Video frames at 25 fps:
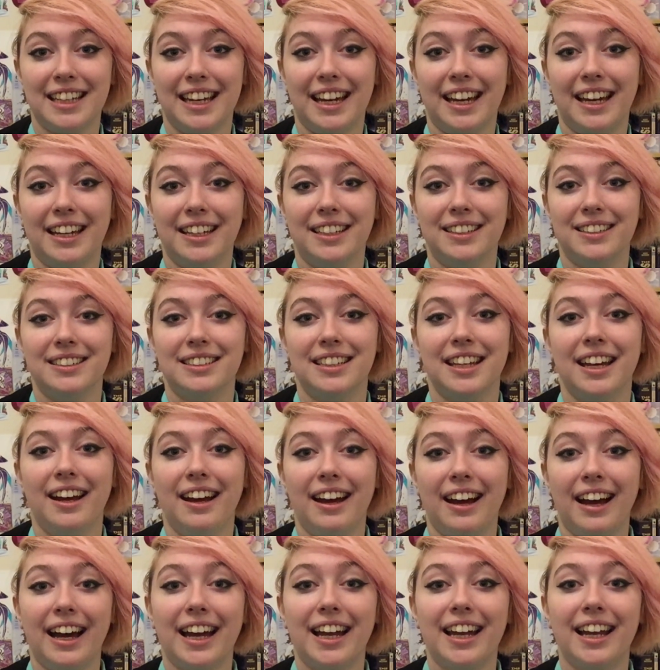and
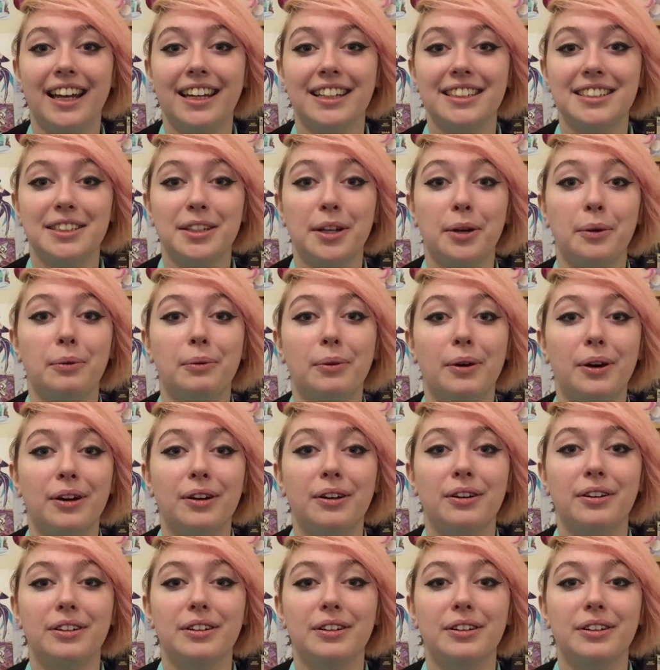I'd like to know what